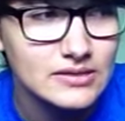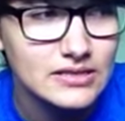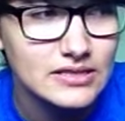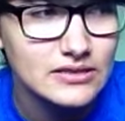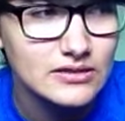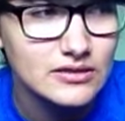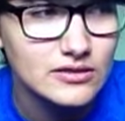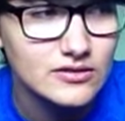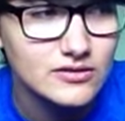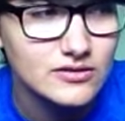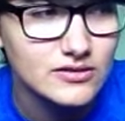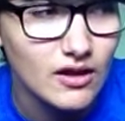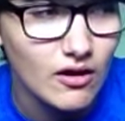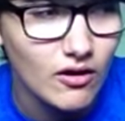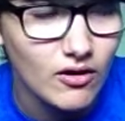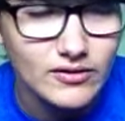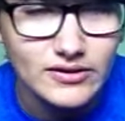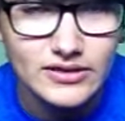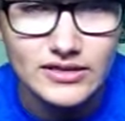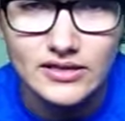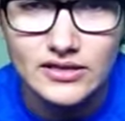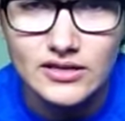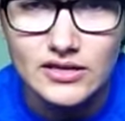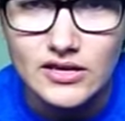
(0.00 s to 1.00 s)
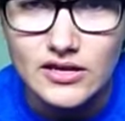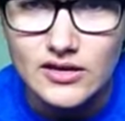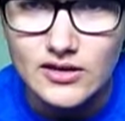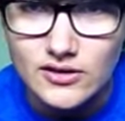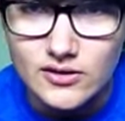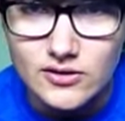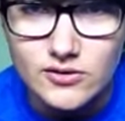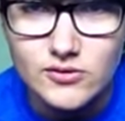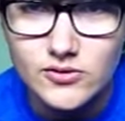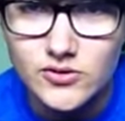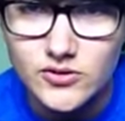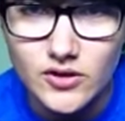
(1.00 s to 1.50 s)
Then there's Alya,
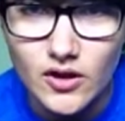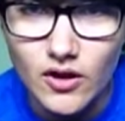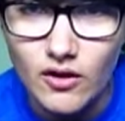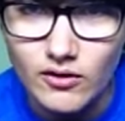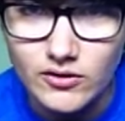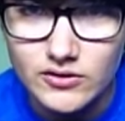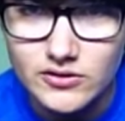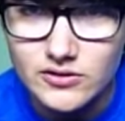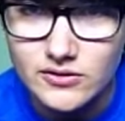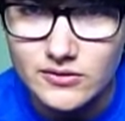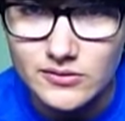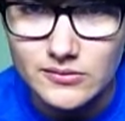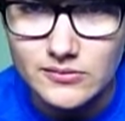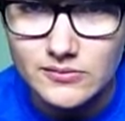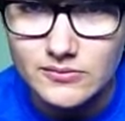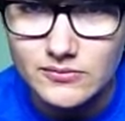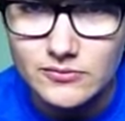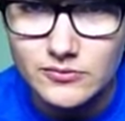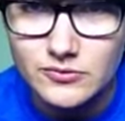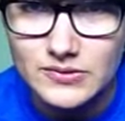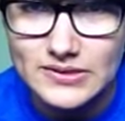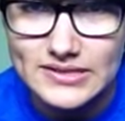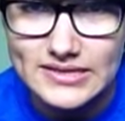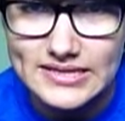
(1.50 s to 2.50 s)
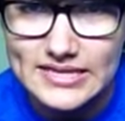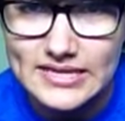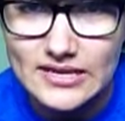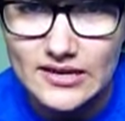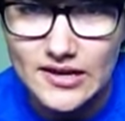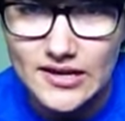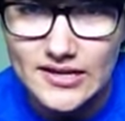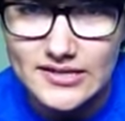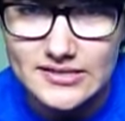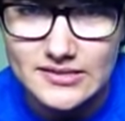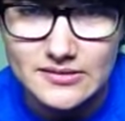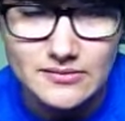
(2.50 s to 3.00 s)
who's also really
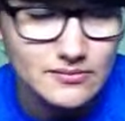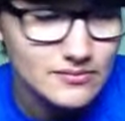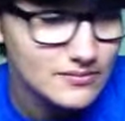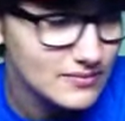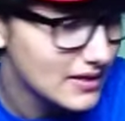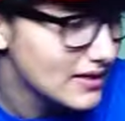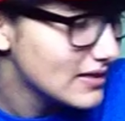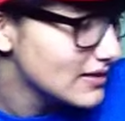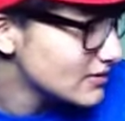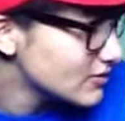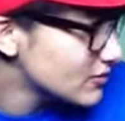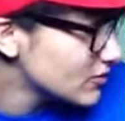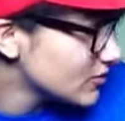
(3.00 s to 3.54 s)
awesome and